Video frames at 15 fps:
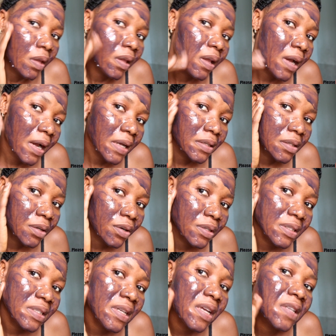Yeah, it
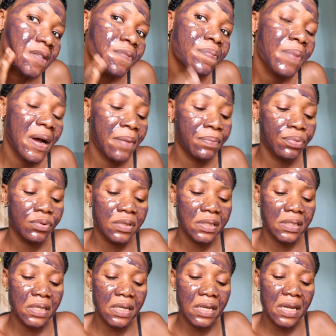contains bamboo
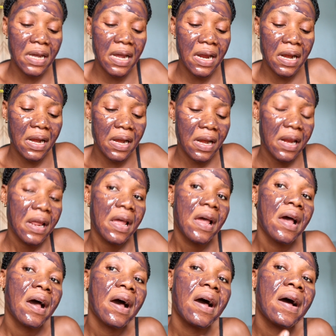stick, and
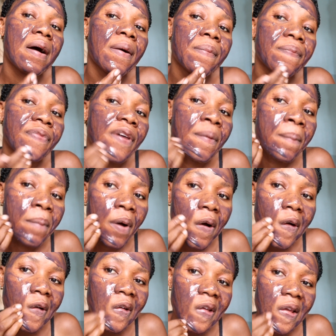the
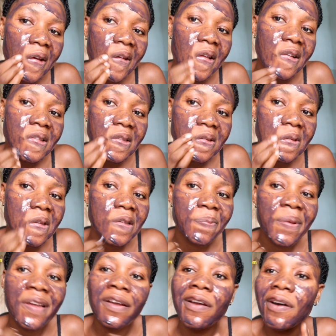mud in it is
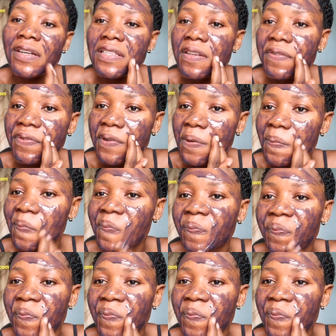being gotten from